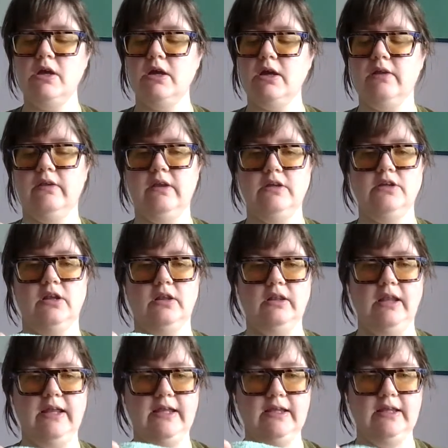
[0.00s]
and then
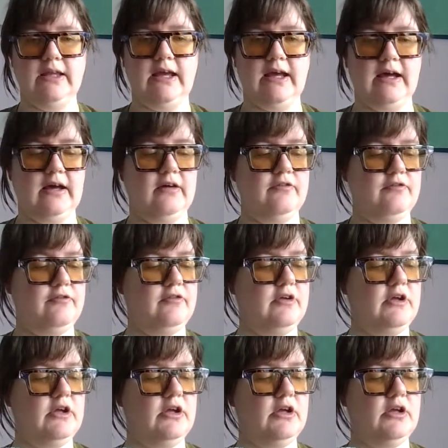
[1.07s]
lightly have
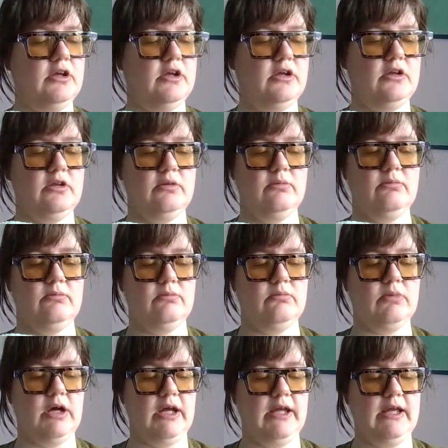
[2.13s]

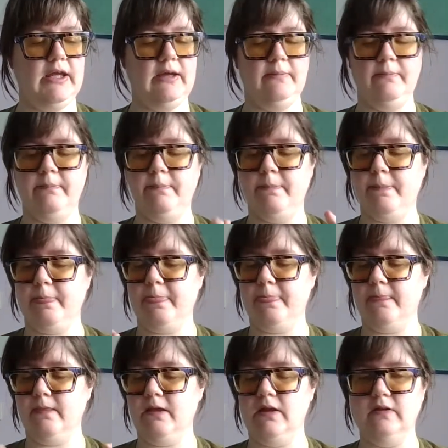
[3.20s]
my
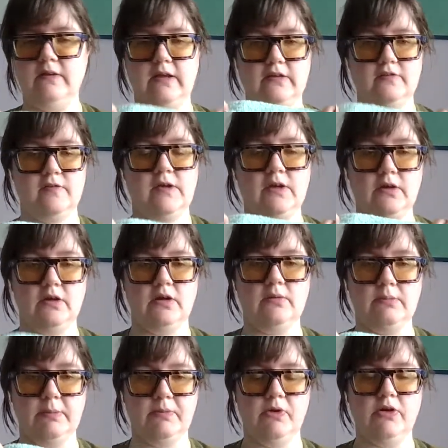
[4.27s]
index finger,
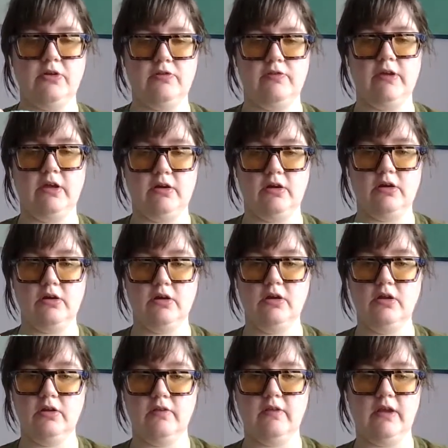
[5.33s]
my pointer finger
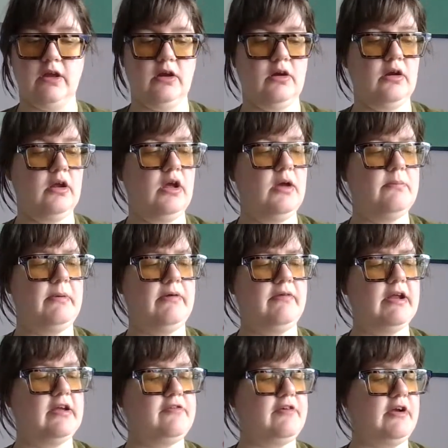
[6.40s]
there, my
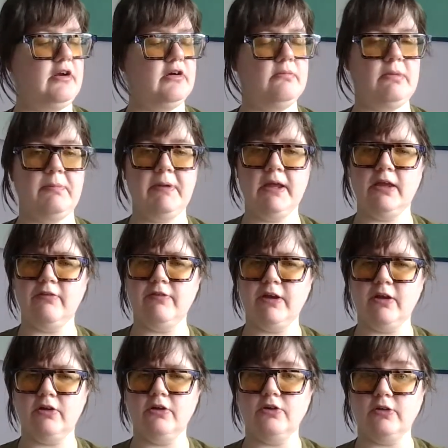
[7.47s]
ring finger and my pinky
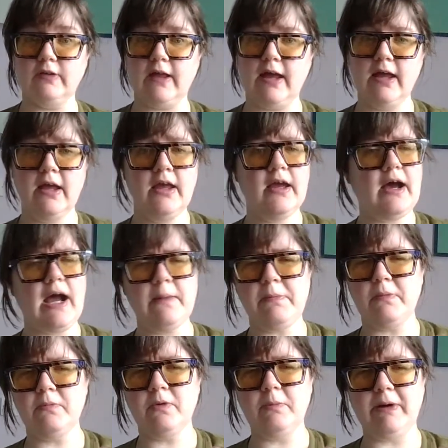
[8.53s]
finger, doing that
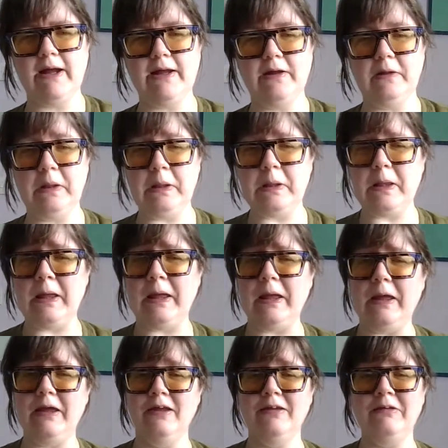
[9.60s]
hypermobile
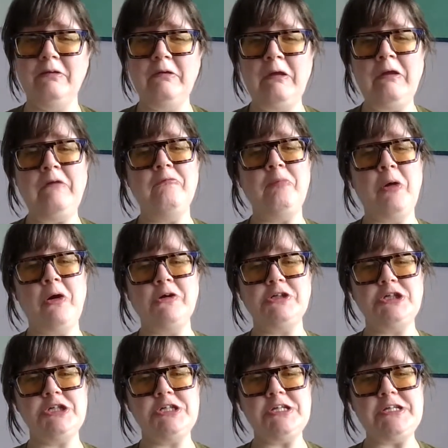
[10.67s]

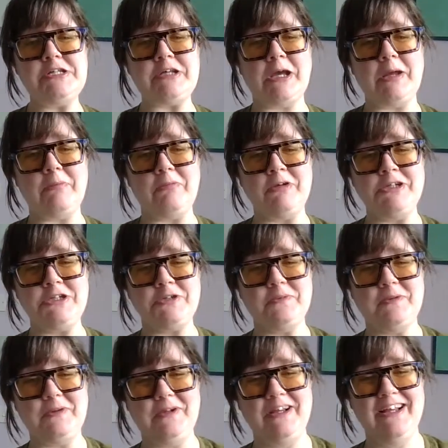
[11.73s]
posh tea time
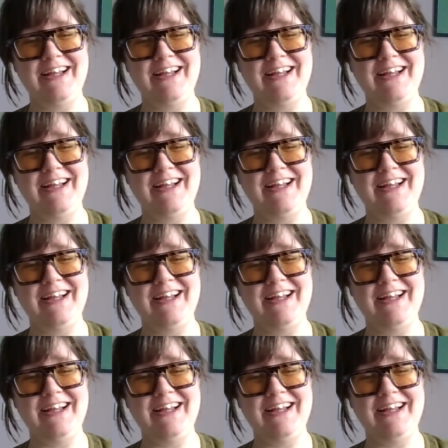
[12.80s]
ritual